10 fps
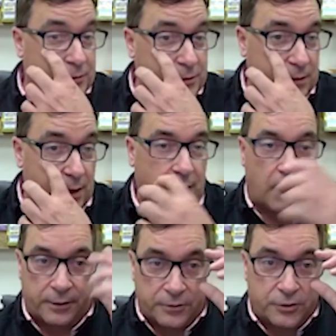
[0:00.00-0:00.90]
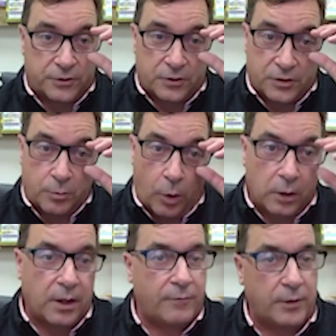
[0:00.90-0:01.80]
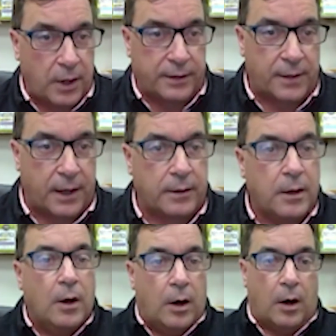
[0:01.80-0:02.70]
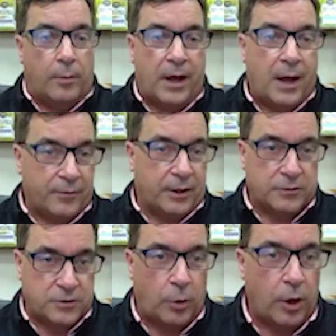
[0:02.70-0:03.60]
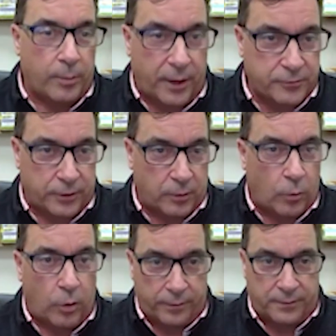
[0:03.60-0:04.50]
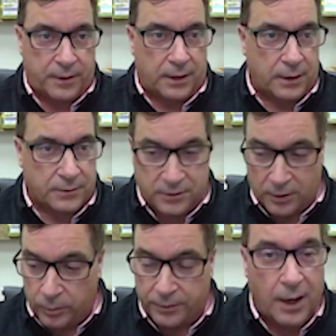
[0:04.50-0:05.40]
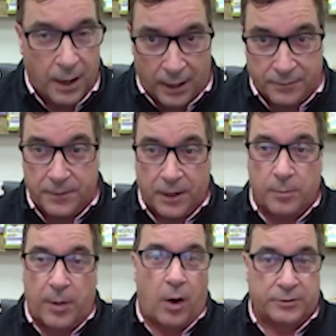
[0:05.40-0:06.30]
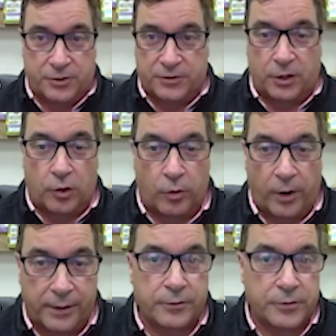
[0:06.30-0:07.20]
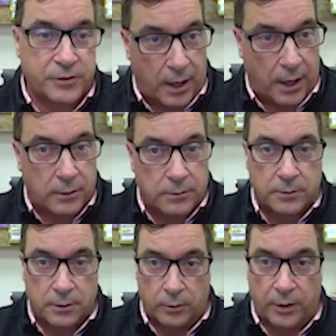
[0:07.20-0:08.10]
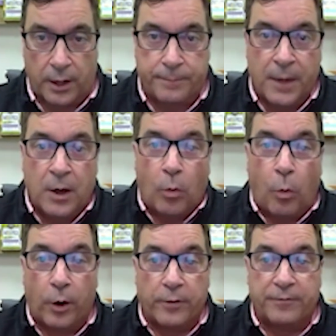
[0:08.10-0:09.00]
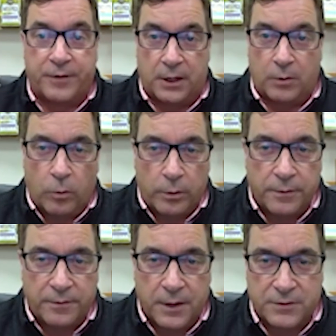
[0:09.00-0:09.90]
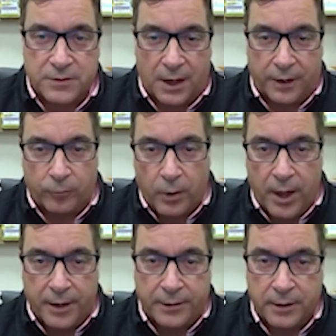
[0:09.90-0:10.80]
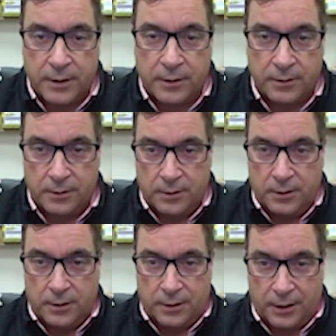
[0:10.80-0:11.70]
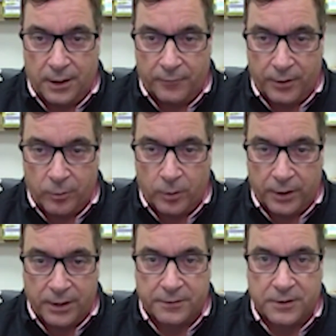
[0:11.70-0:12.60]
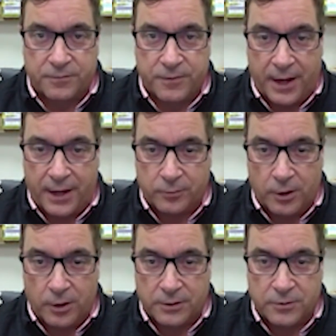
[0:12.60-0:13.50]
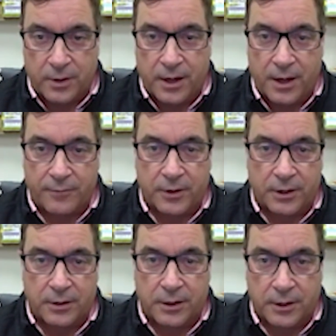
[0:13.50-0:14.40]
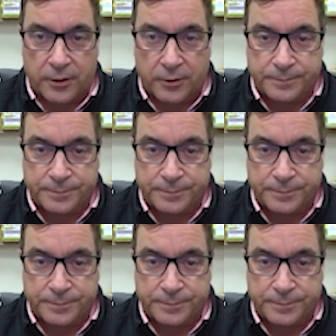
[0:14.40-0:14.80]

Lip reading: Just think on just a small level like that, having a small amount of drinking water that they can get sick with, and think about on just a grander scale. Okay, one of the things that I read, and I don't want to get this fact wrong, so I have it in here.